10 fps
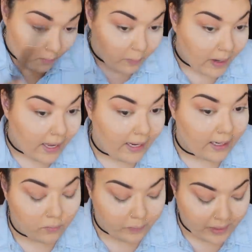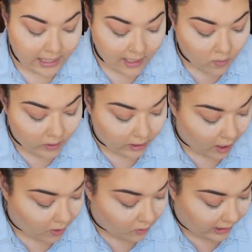but being with
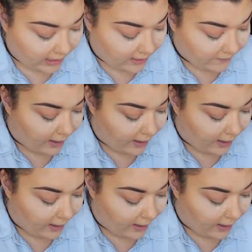Cody,